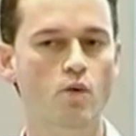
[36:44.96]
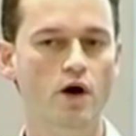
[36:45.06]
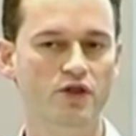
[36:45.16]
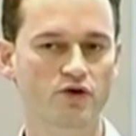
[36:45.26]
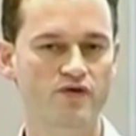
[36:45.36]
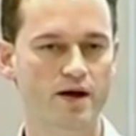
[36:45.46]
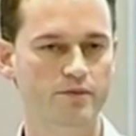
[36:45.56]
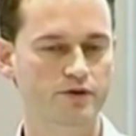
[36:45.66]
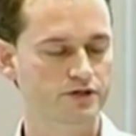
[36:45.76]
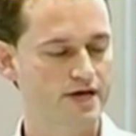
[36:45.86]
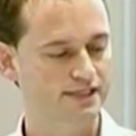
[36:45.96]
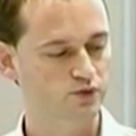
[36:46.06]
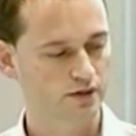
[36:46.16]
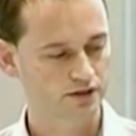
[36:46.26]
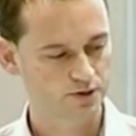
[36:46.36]
1 November, the
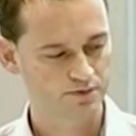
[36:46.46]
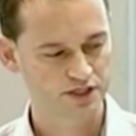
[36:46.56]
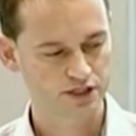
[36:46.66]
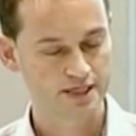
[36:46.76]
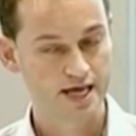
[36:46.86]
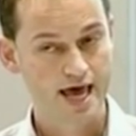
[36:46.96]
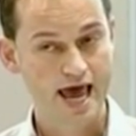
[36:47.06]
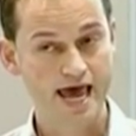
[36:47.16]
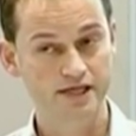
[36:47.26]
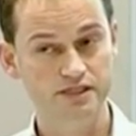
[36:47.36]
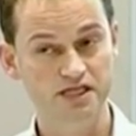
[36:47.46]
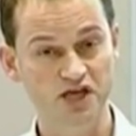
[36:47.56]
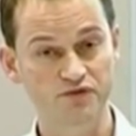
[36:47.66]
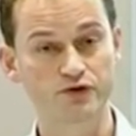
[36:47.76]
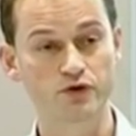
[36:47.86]
abstract submission. And if